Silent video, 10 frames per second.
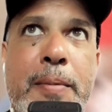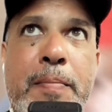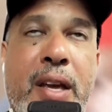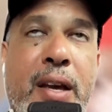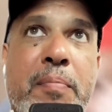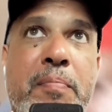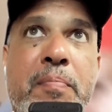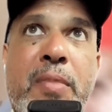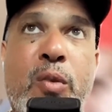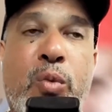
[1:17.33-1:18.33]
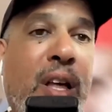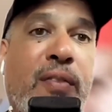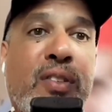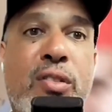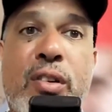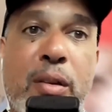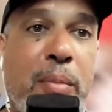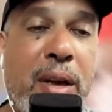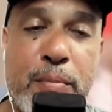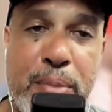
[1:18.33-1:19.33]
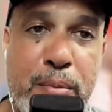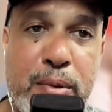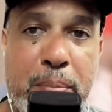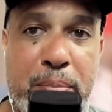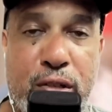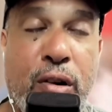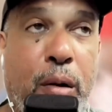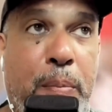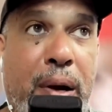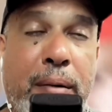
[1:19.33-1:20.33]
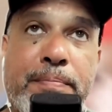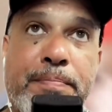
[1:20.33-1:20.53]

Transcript: we'll have a certain amount of people up the top